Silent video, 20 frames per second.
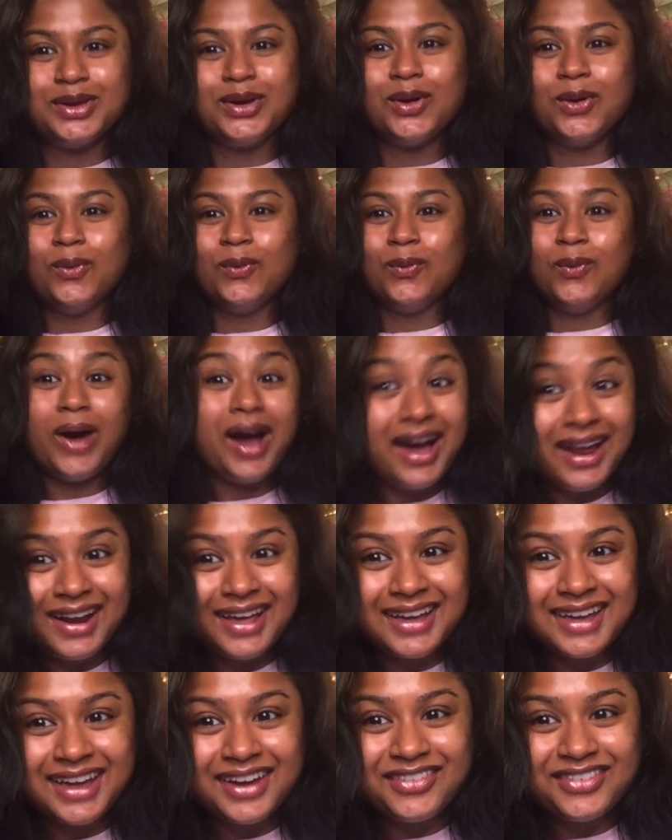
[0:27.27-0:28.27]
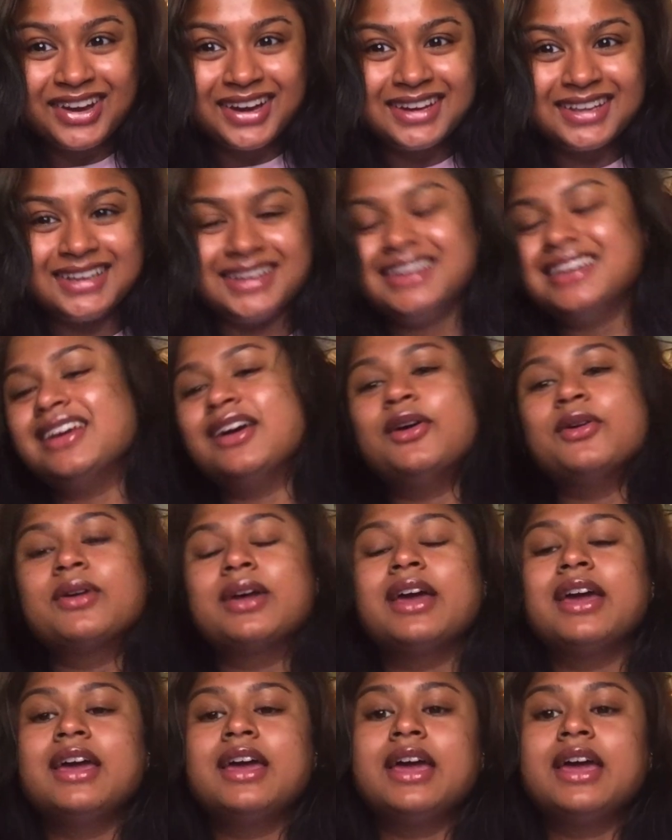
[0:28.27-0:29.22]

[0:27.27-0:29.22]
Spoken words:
while I get ready, okay?